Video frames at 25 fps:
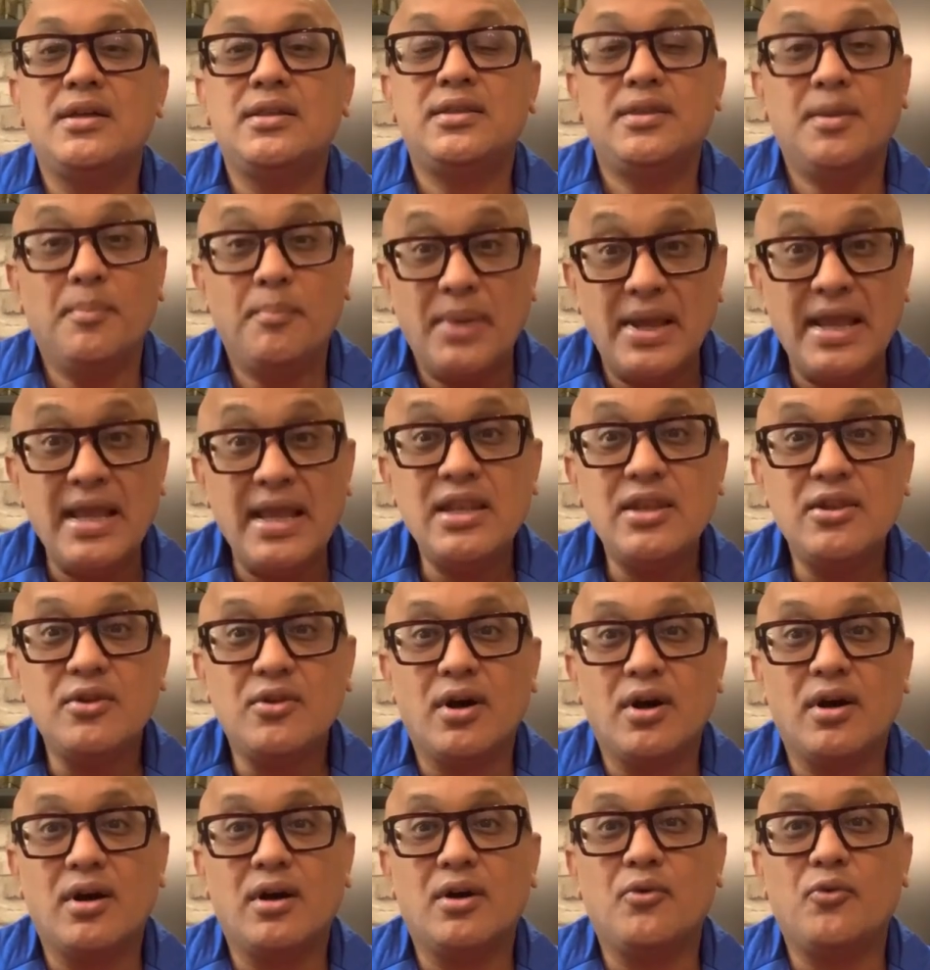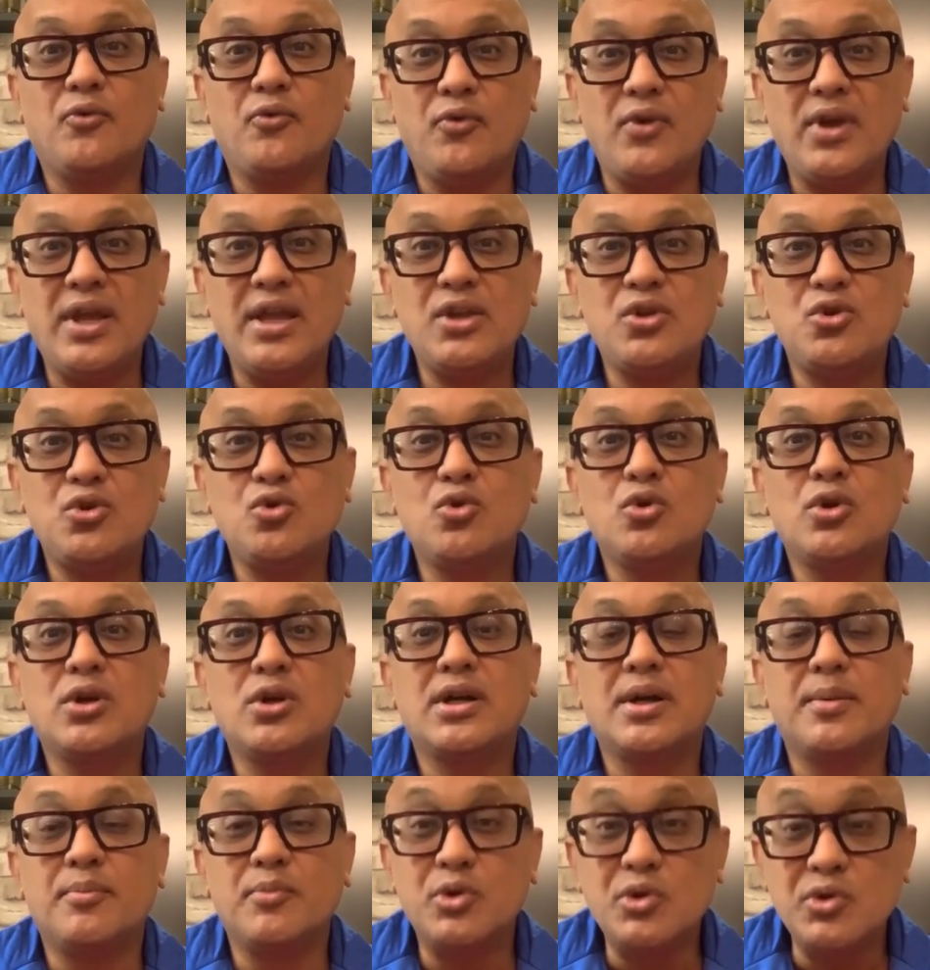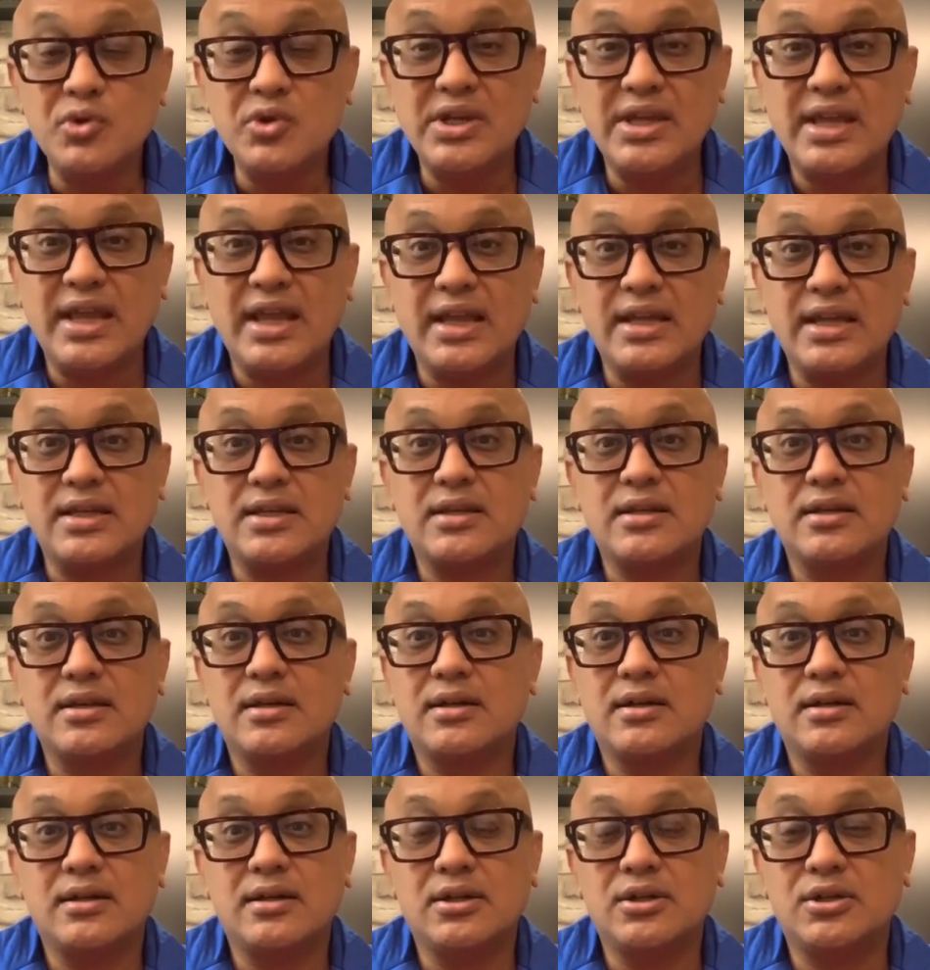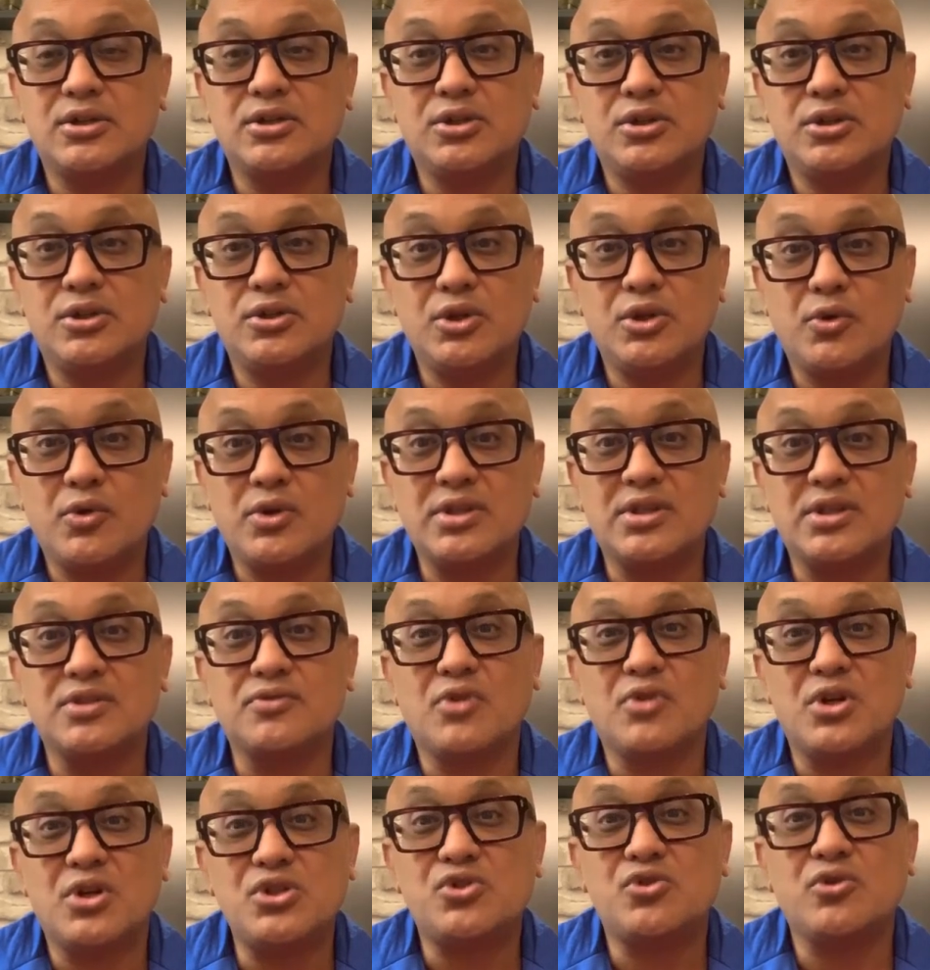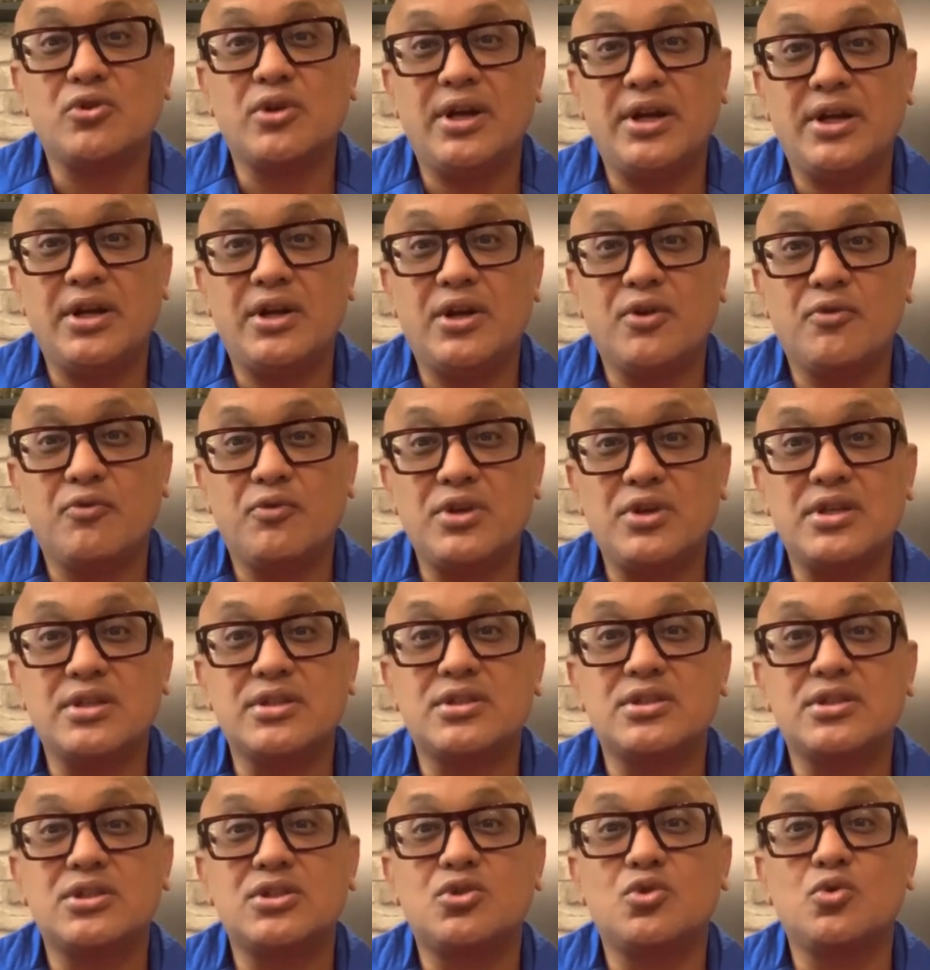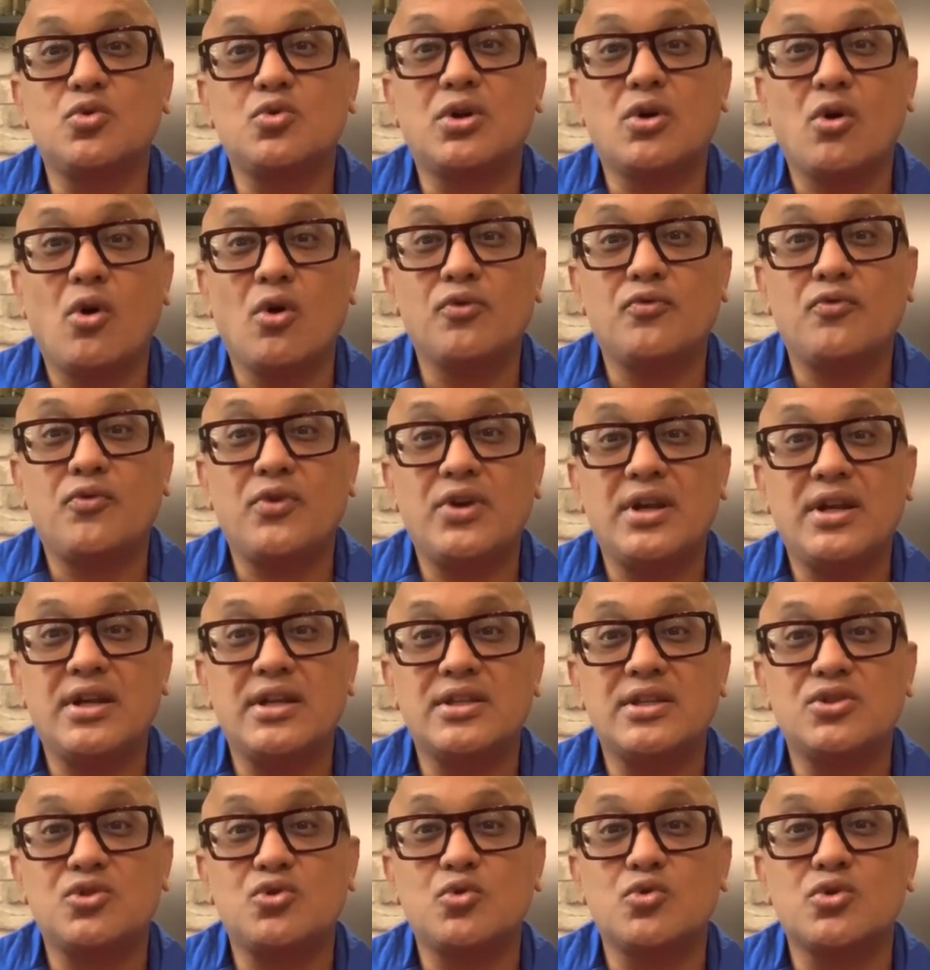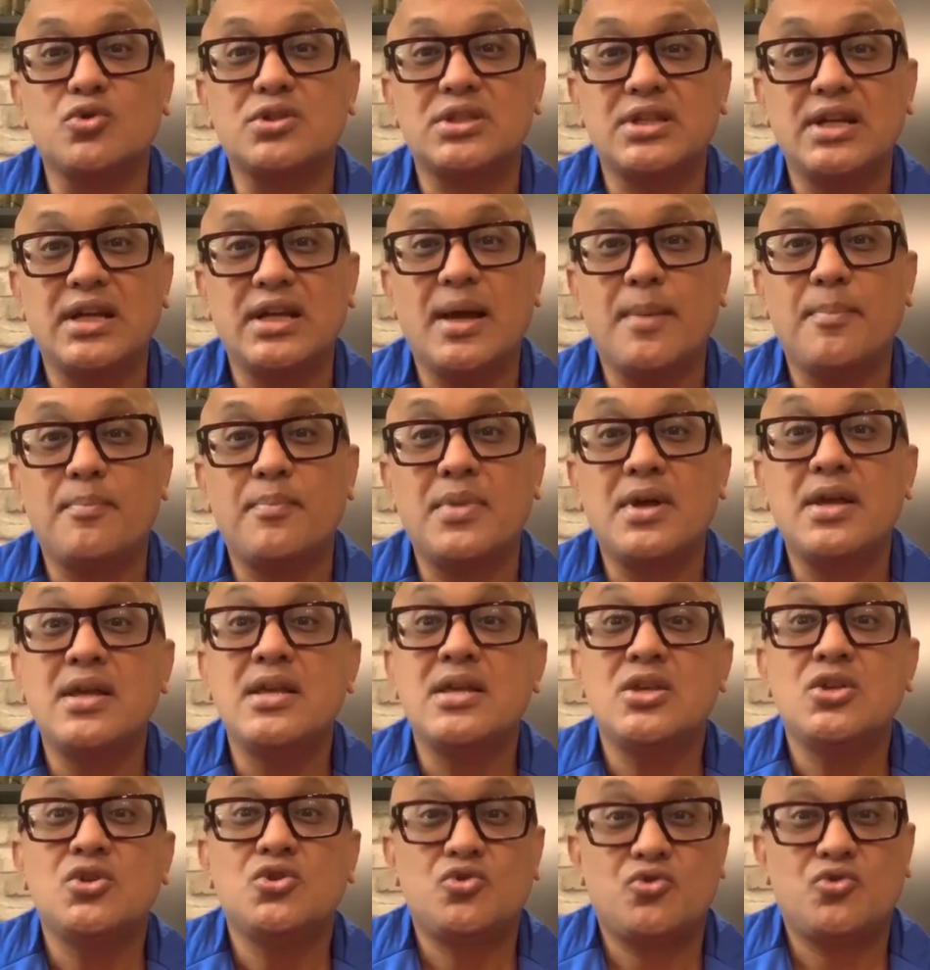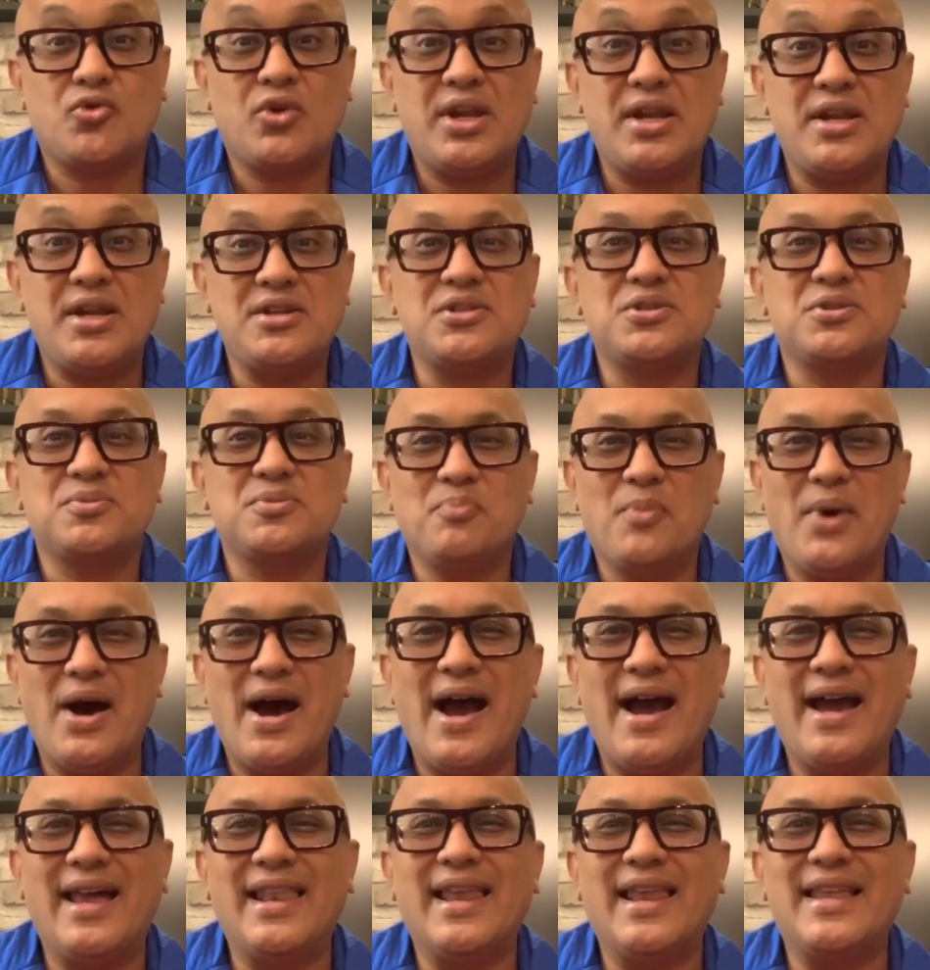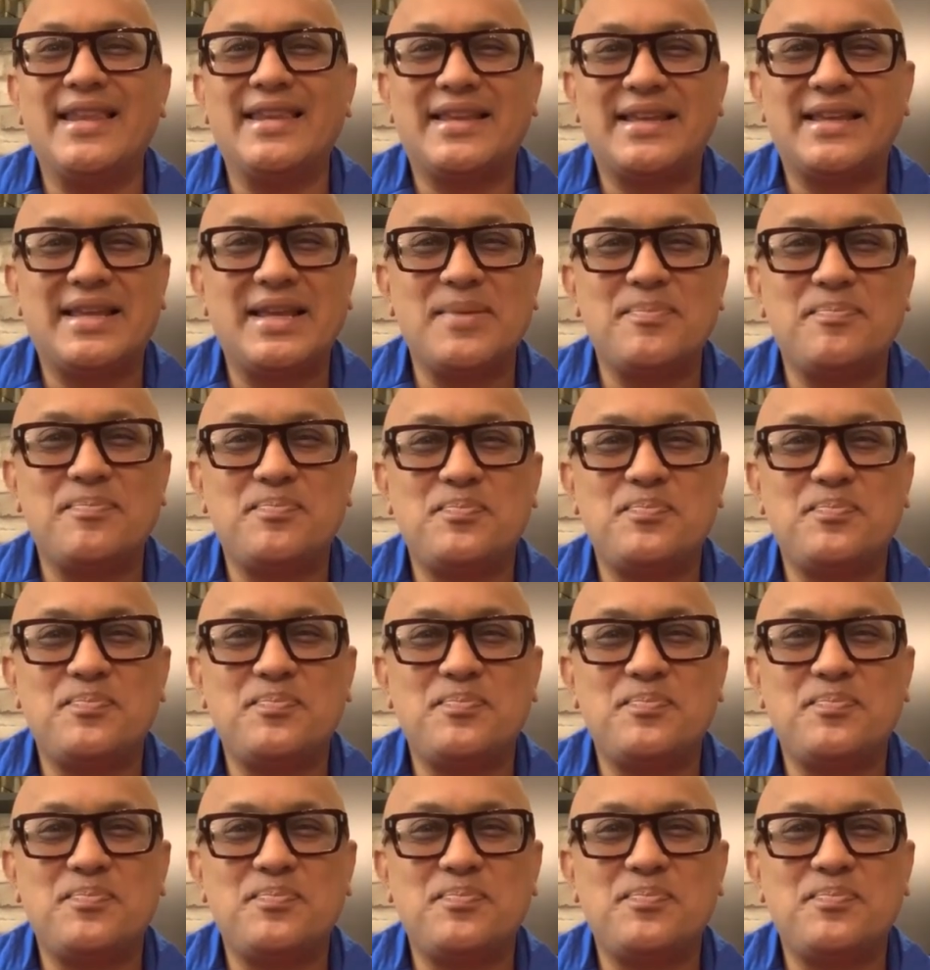The main way to communicate during this virtual interview is to confident is to sit up straight, smile, and keep